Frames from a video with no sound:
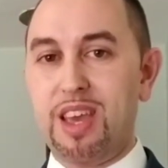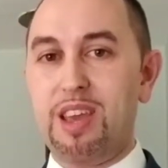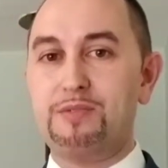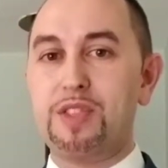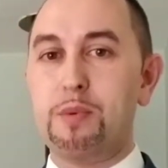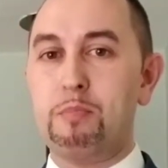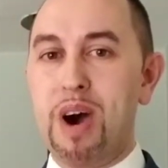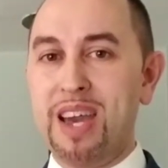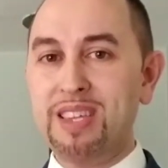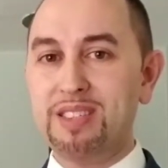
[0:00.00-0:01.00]
If the
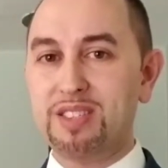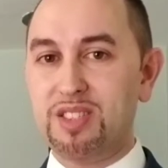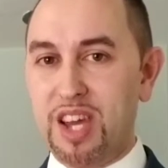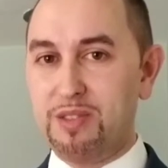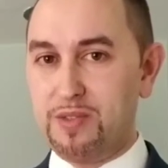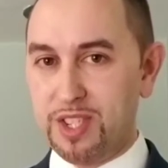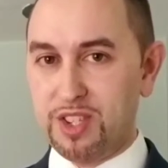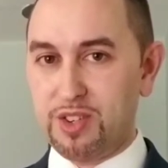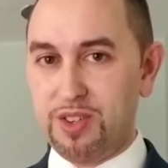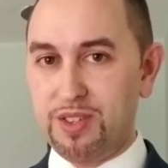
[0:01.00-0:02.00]
mind is
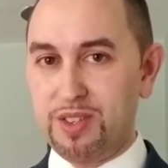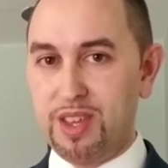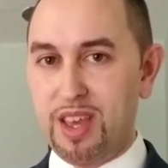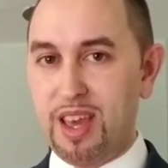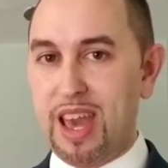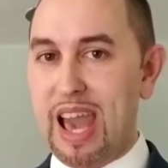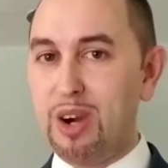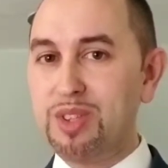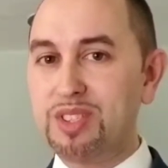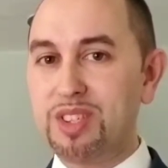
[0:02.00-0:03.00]
non-physical,
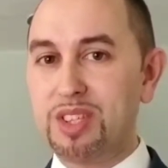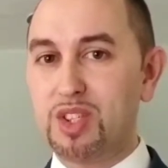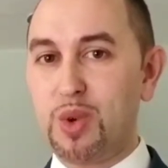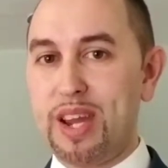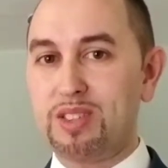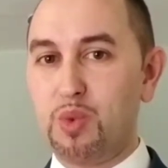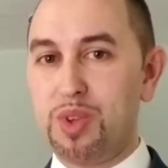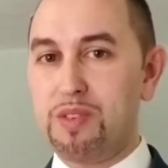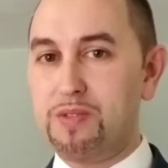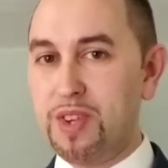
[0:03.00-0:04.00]
how does it interact
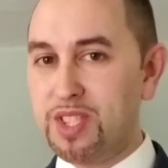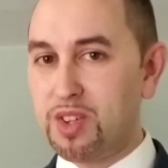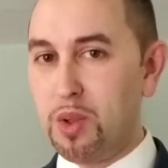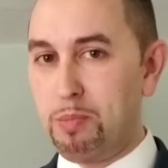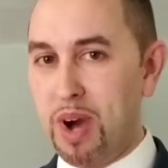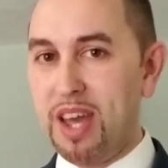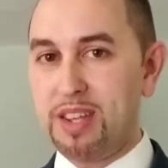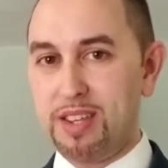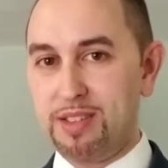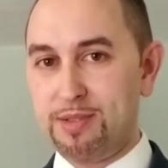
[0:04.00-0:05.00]
with the physical
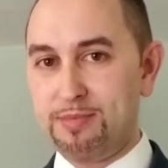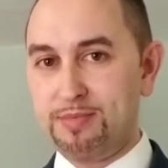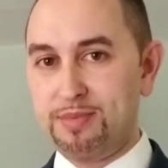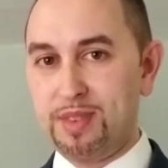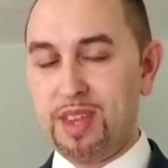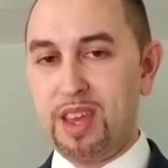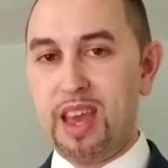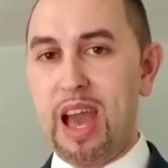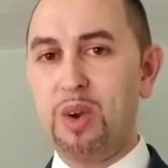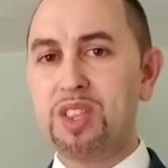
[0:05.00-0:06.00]
body?
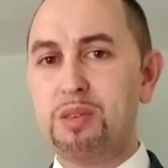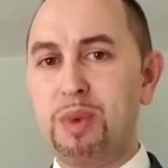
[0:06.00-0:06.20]
How can the